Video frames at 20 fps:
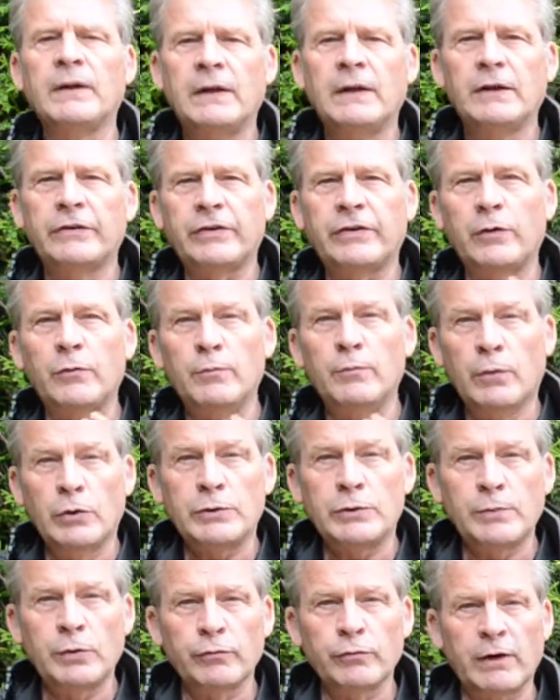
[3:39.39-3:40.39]
So
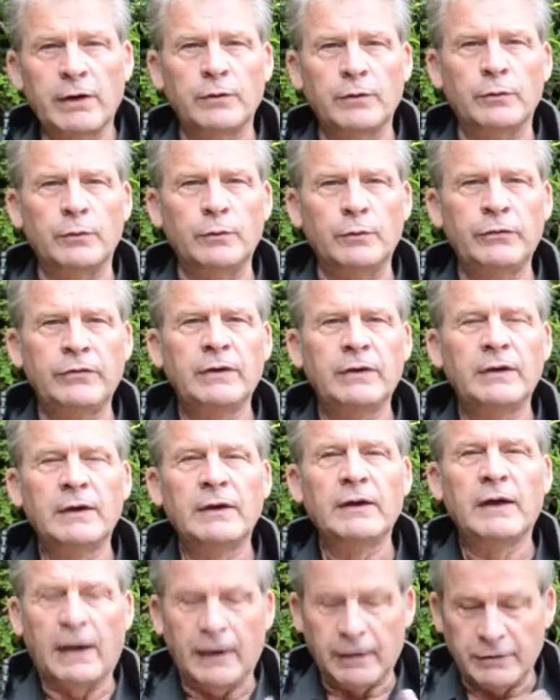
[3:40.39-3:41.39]
multiple rows,
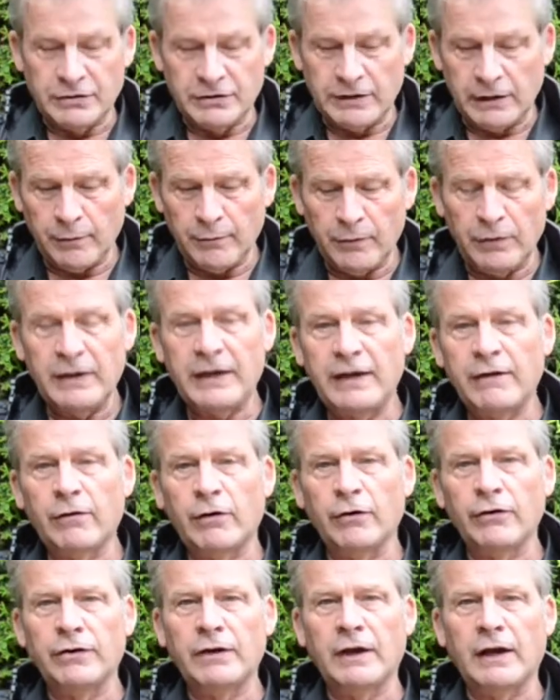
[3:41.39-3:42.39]
and I'm still here
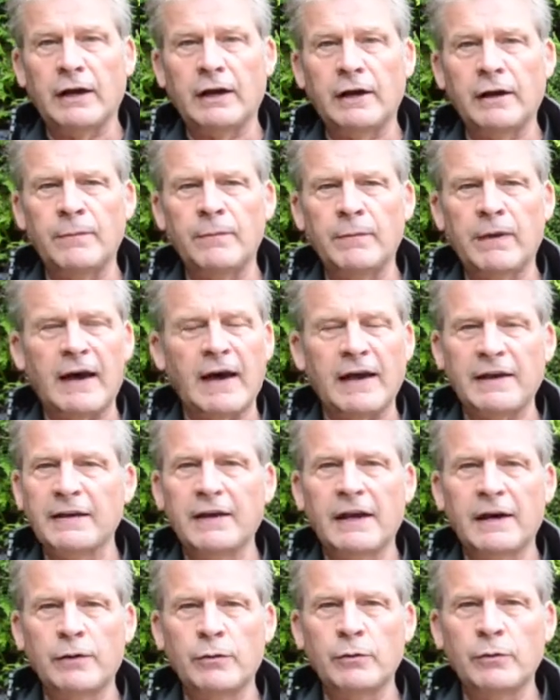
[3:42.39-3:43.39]
on
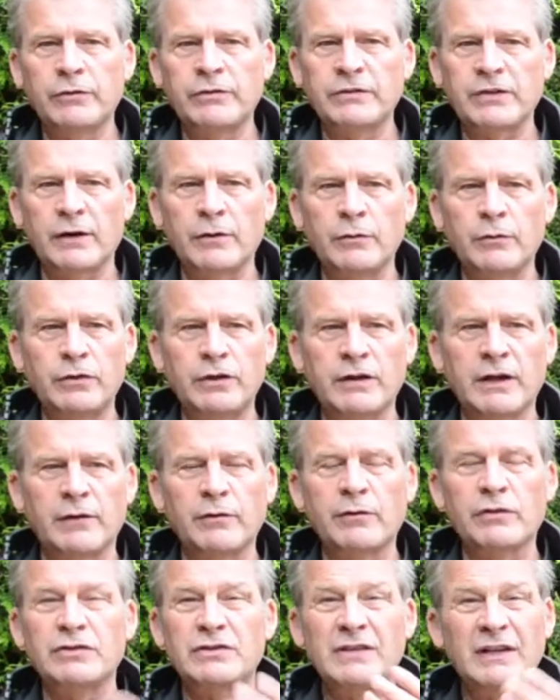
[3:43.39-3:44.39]
handheld, so
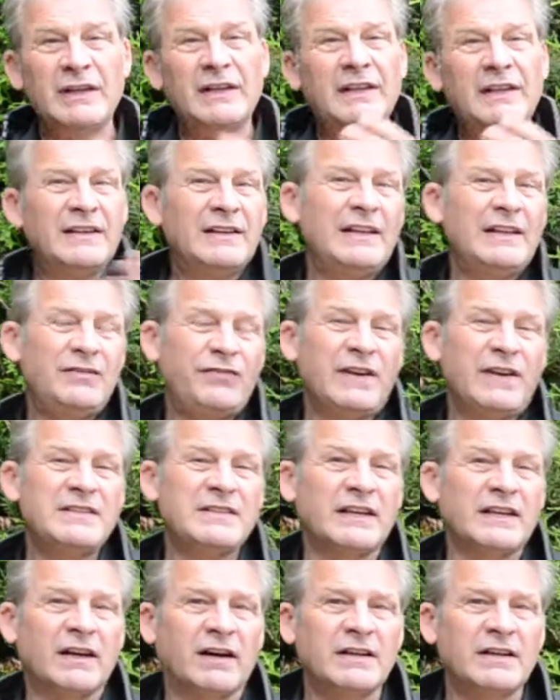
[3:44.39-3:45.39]
because let's face
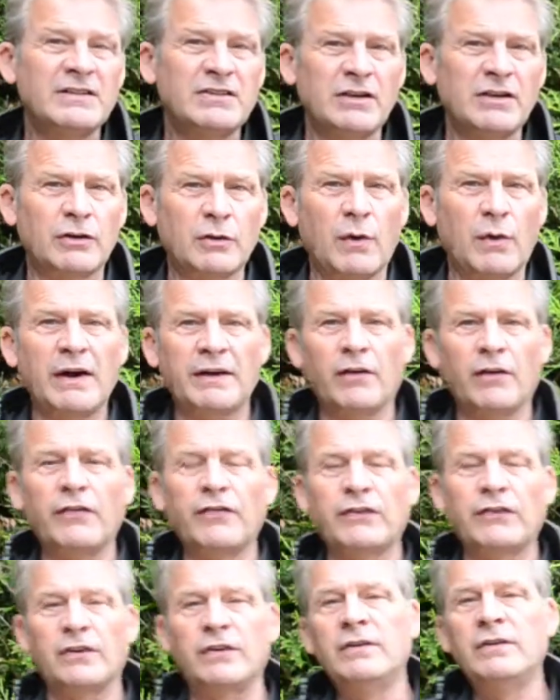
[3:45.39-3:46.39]
it guys, quite
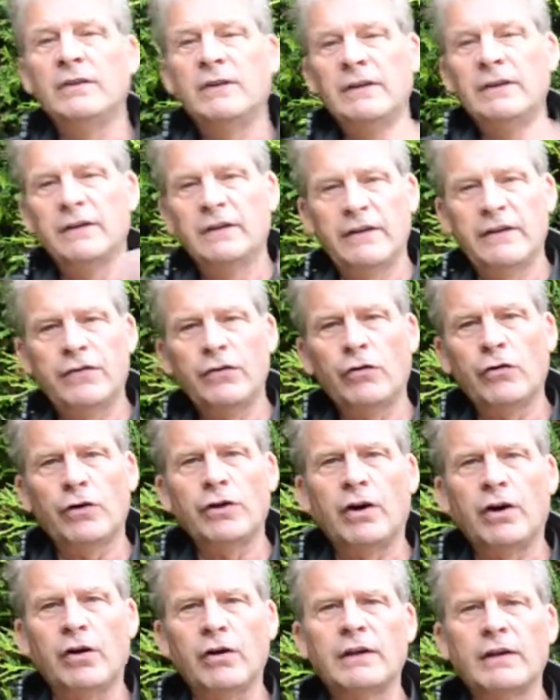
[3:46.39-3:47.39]
often if you're on
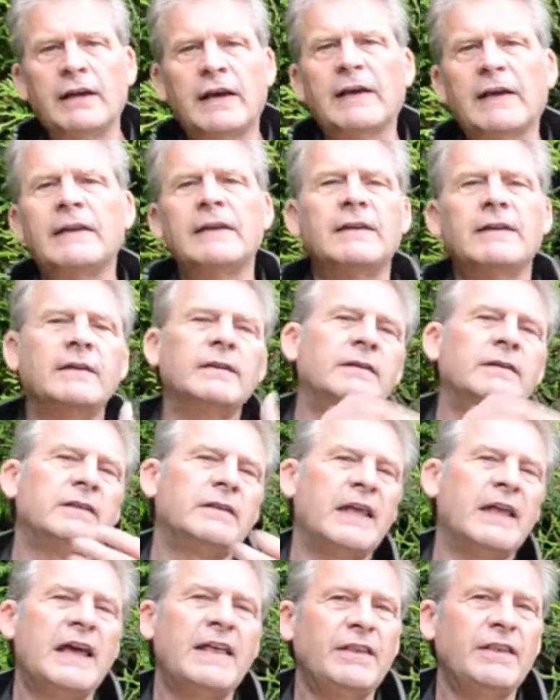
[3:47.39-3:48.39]
holiday,
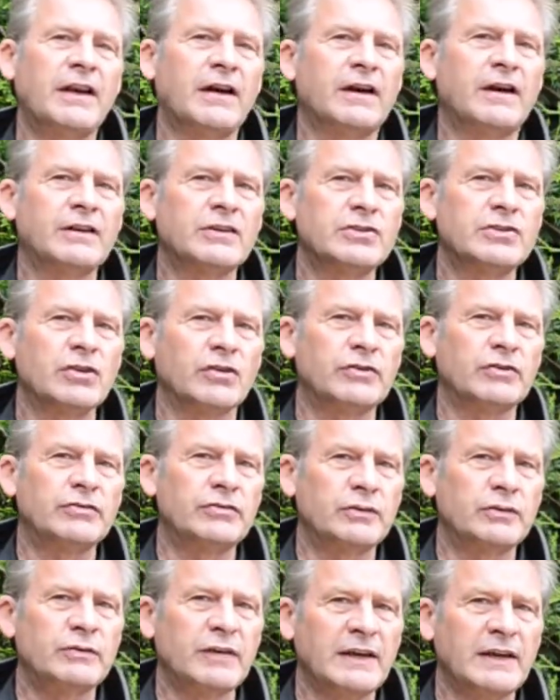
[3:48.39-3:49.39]
they're the kind of shots
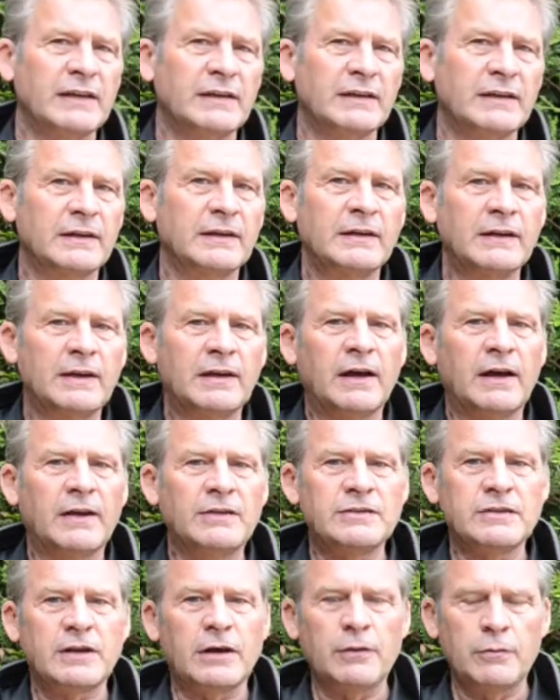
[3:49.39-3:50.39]
you take. And
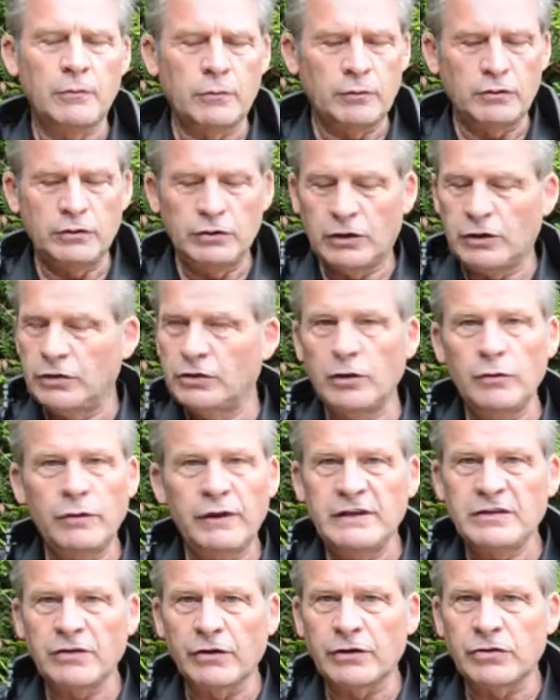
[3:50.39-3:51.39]
so you could do
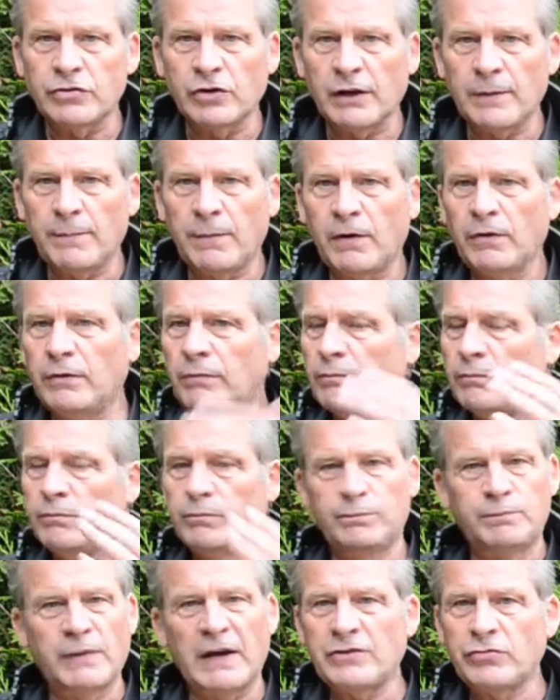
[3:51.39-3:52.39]
these on a tripod,
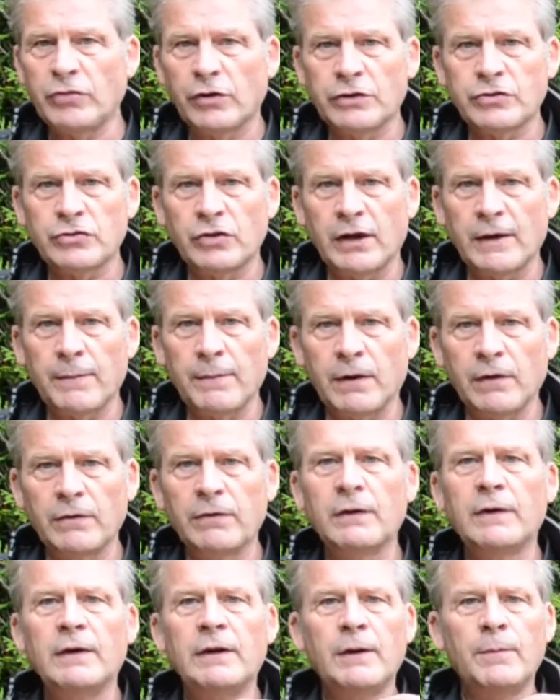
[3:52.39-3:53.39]
better on a tripod,
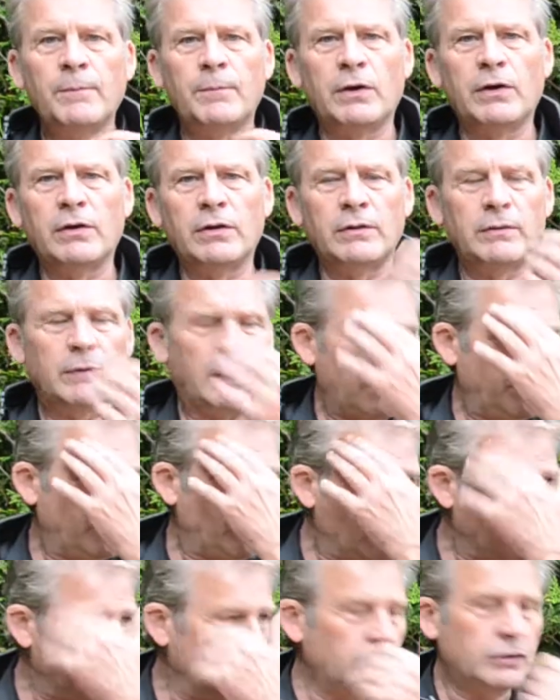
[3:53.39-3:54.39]
but I'm
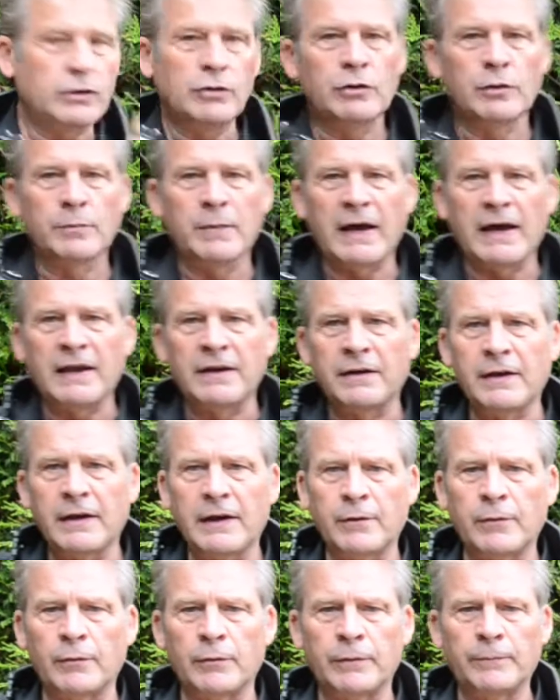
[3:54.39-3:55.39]
just going to do them
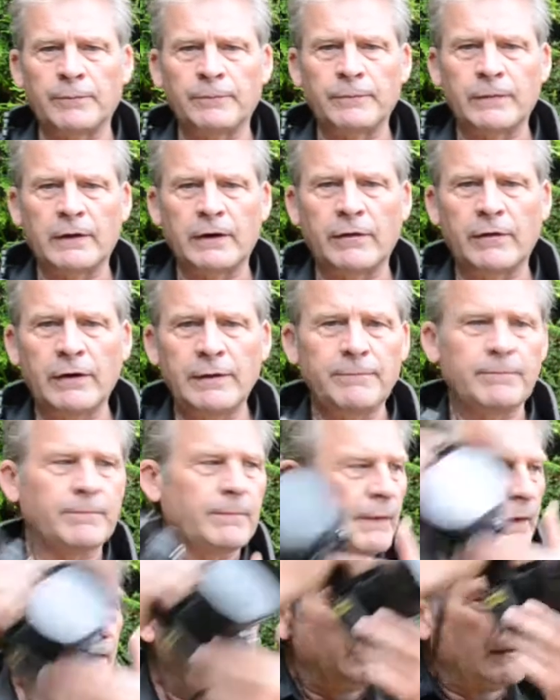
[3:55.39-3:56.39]
handheld. Alright,
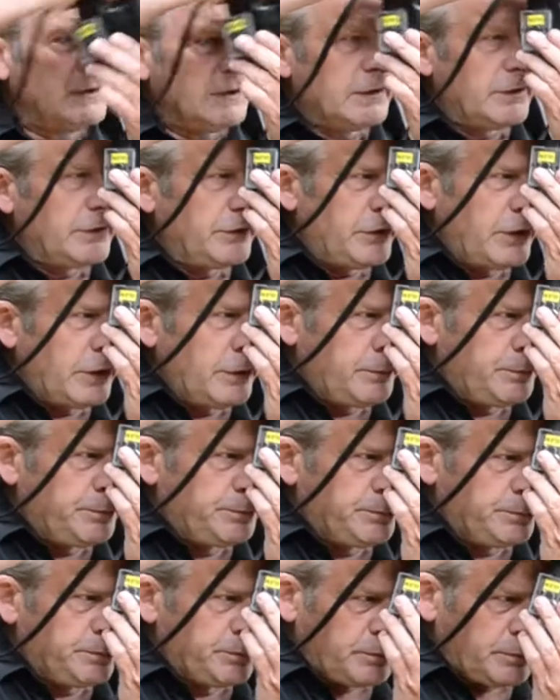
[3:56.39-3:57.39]
so
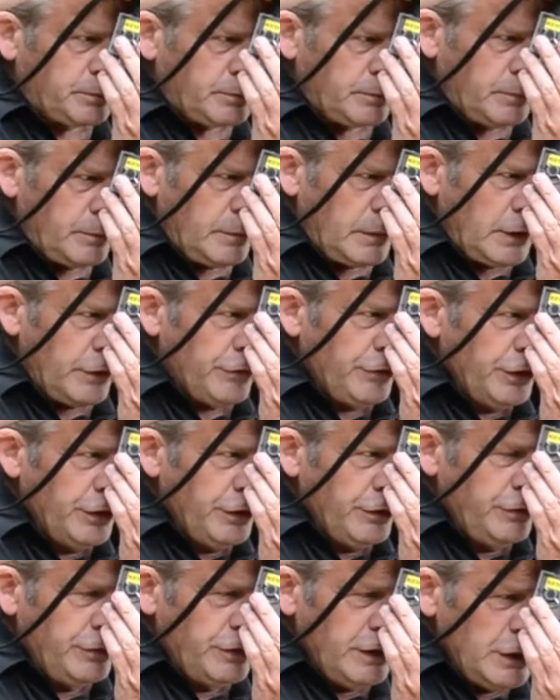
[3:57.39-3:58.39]
for
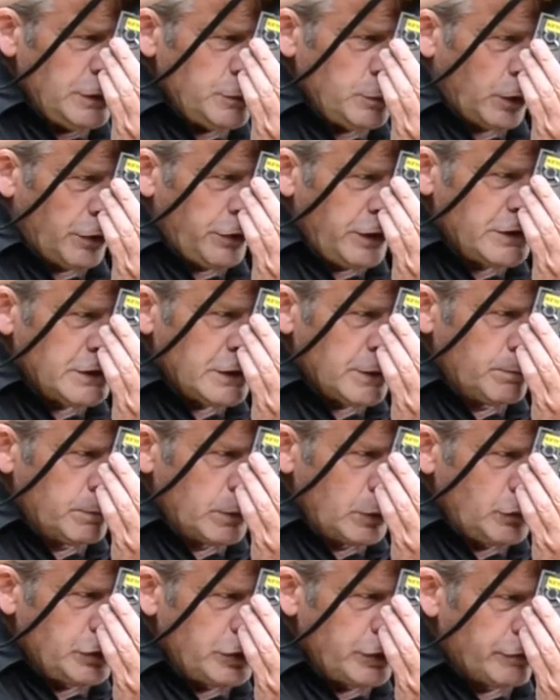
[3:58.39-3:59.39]
this one, this is a
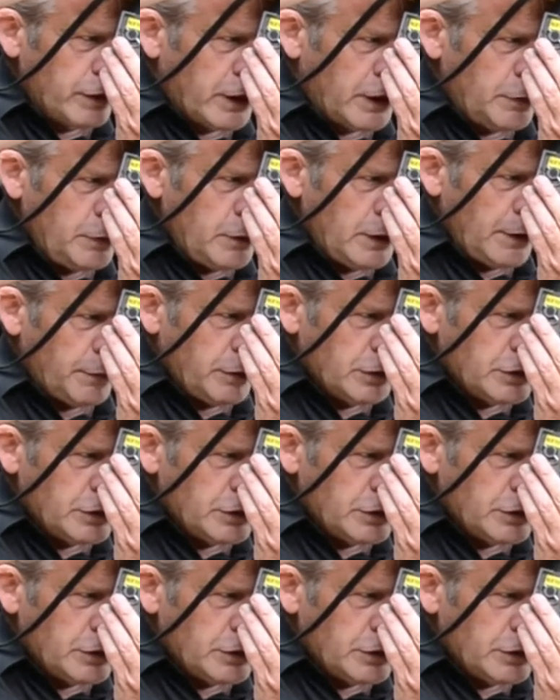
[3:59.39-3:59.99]
multi-row. I'm going